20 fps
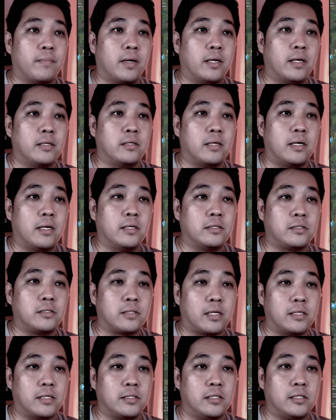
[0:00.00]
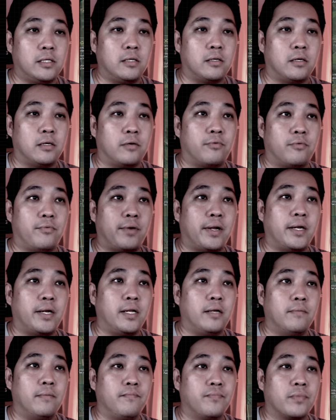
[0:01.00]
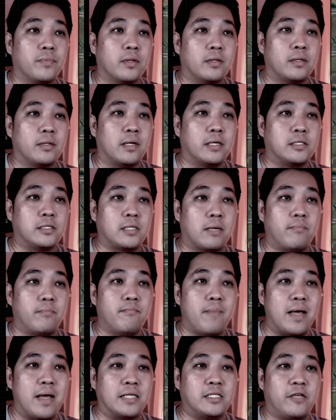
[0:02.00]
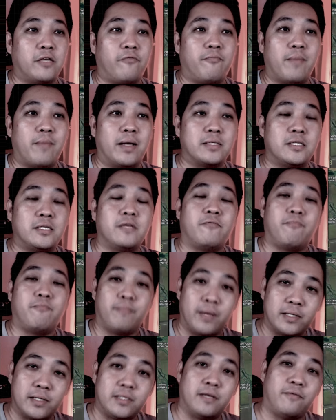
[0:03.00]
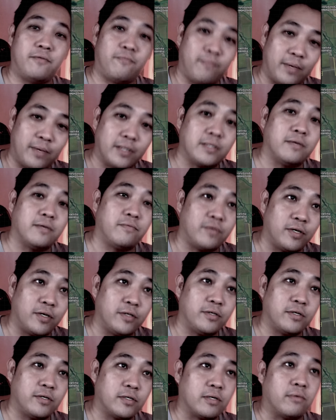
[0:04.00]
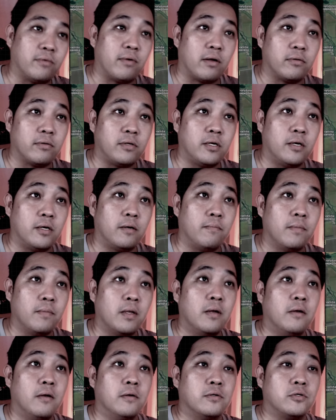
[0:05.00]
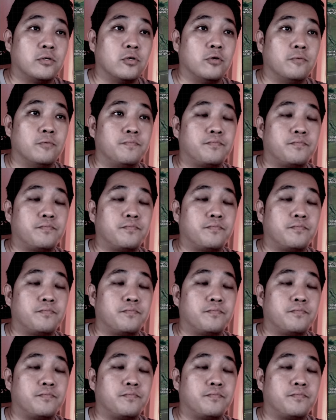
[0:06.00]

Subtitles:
And as you can see already, there are some massive changes around here. So